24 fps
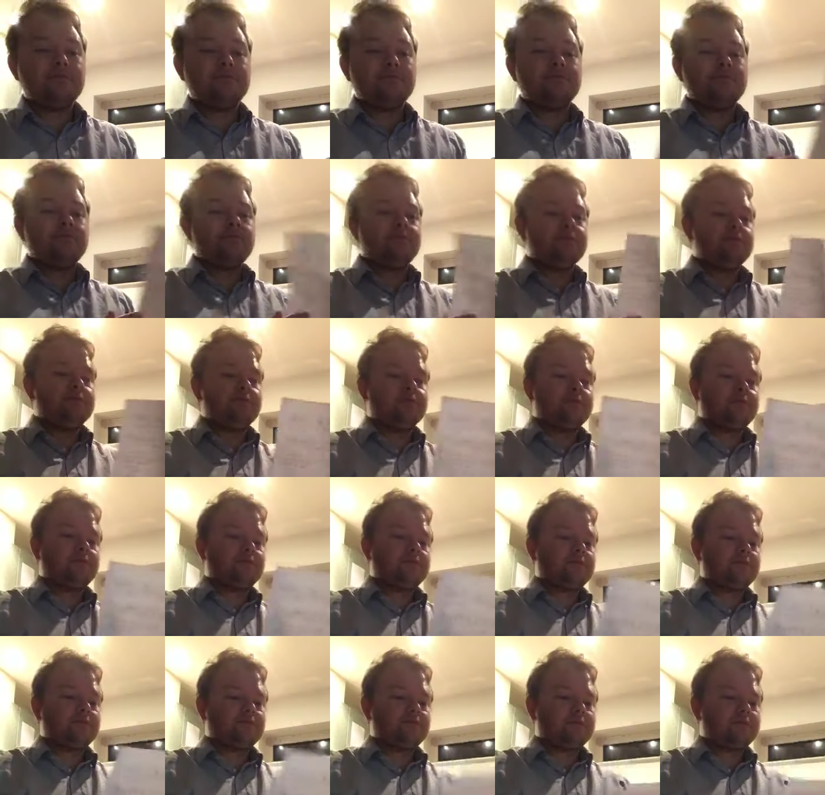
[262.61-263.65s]

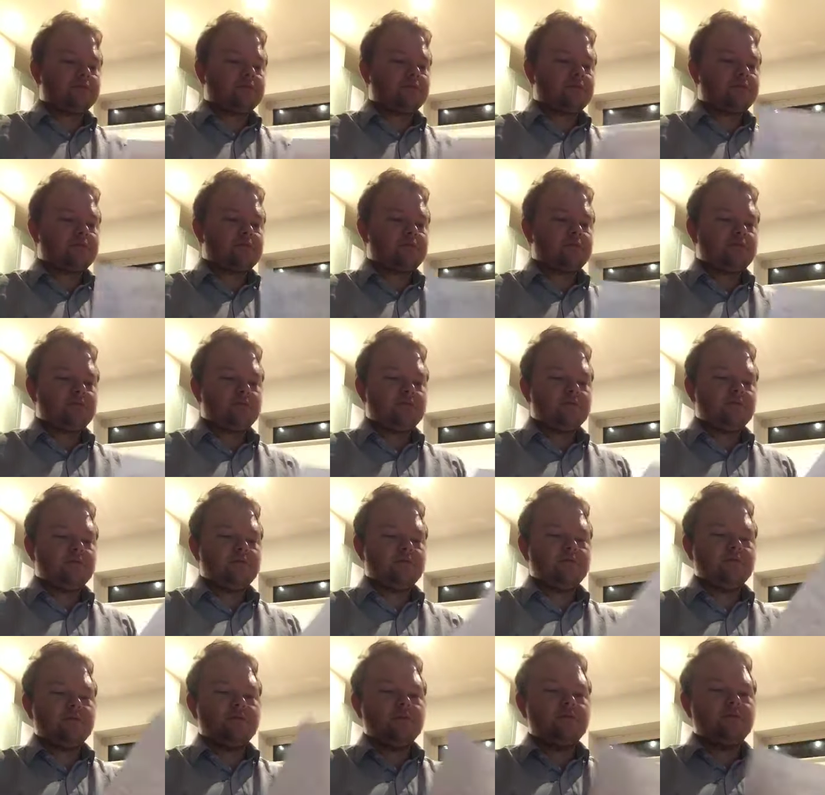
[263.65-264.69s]

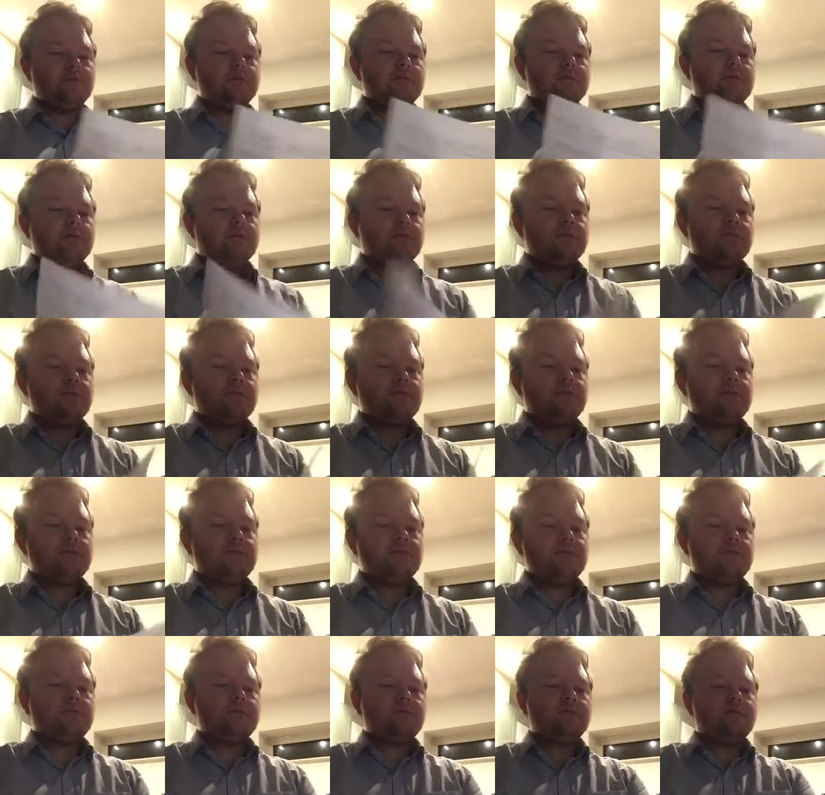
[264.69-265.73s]

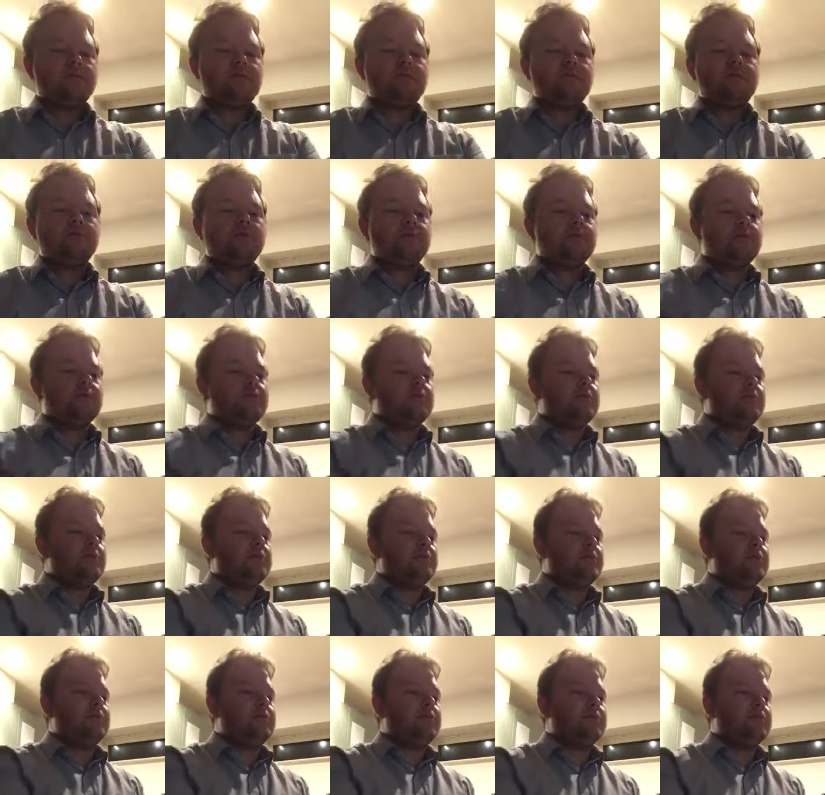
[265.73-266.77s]

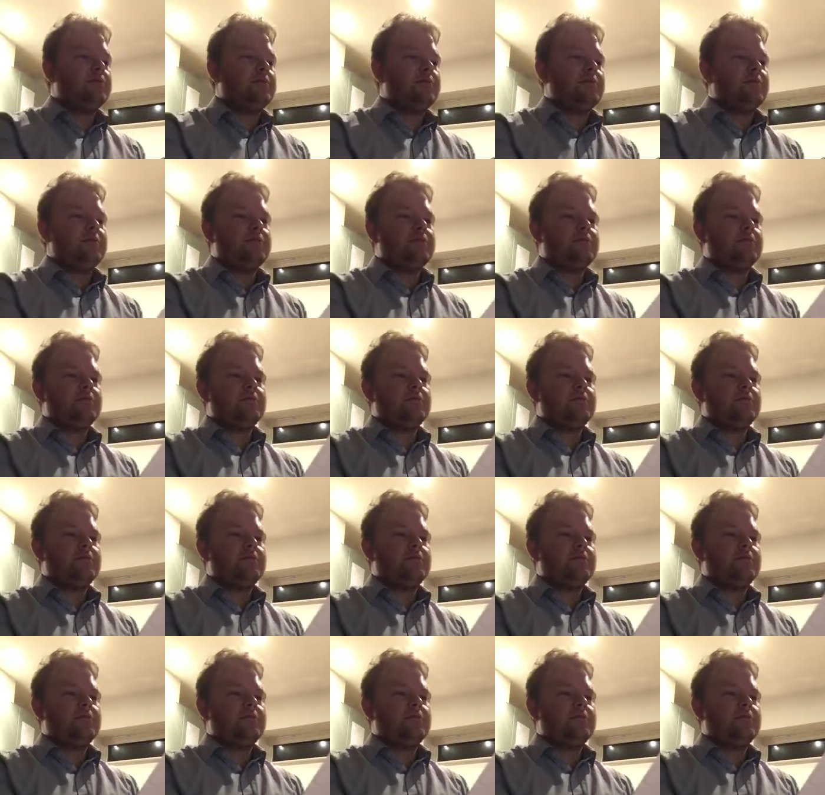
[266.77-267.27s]
Nothing is said.